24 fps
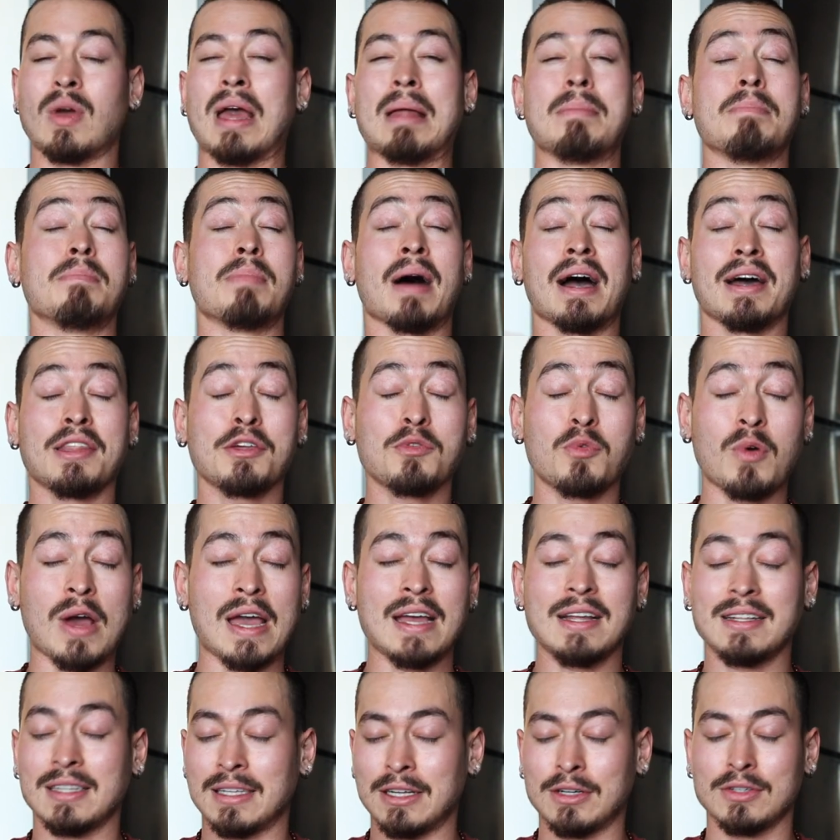And by the
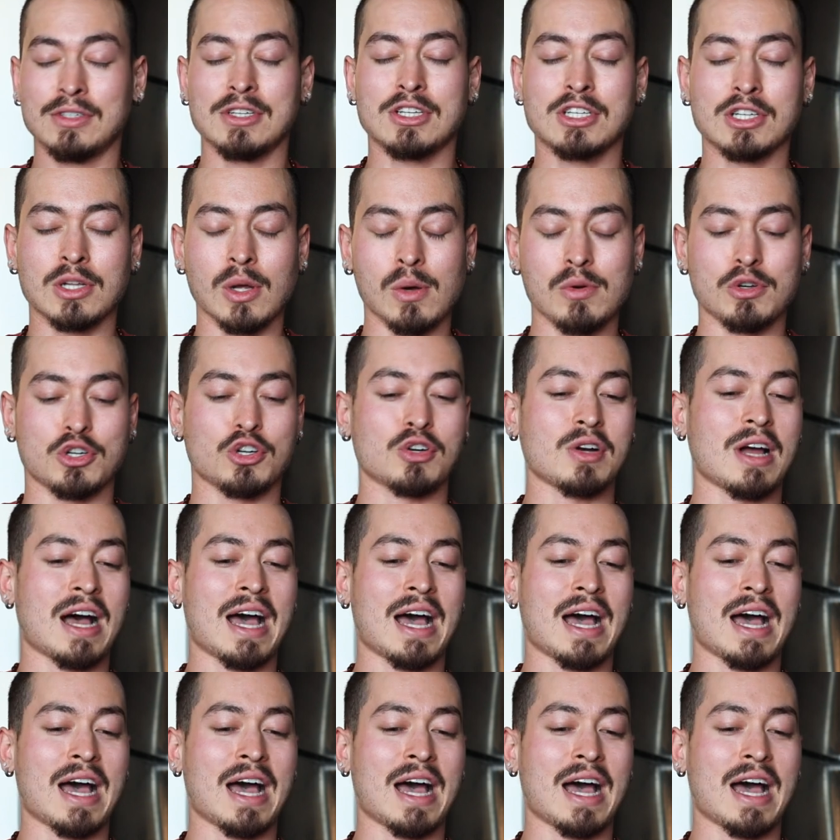way, little disclosure,